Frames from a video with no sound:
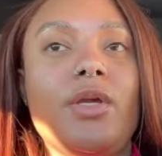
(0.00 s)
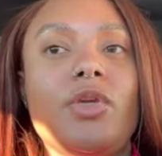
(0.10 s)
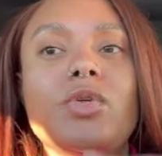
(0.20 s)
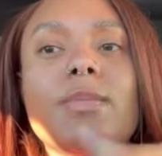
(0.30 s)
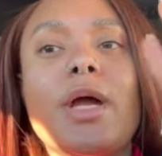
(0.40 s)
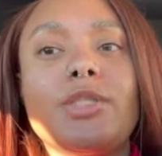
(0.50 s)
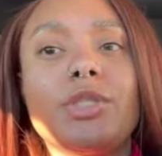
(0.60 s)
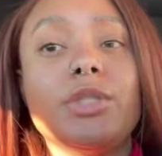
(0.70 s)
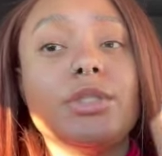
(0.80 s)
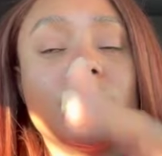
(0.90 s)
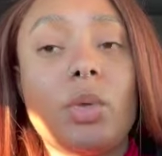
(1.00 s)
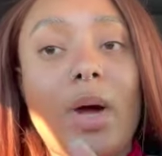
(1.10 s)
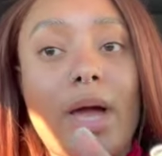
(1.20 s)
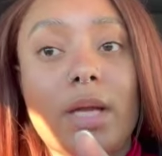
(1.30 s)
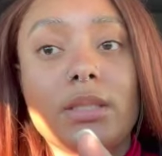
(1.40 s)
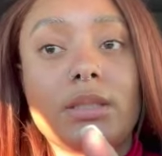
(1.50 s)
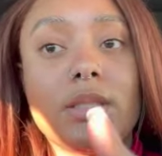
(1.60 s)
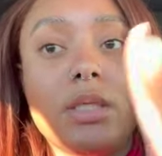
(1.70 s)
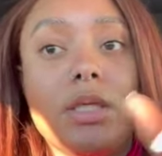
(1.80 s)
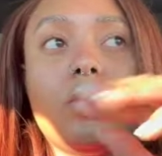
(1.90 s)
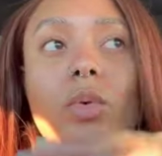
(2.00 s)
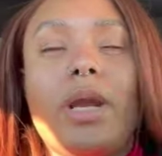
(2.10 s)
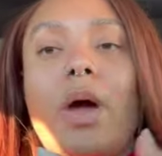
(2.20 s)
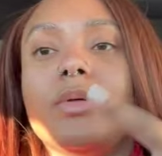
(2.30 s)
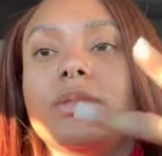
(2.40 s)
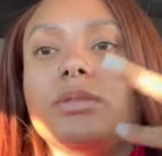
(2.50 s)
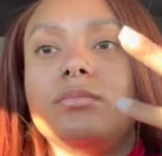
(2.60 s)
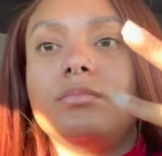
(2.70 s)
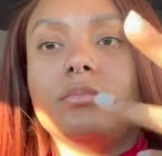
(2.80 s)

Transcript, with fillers: used my insurance twice when I was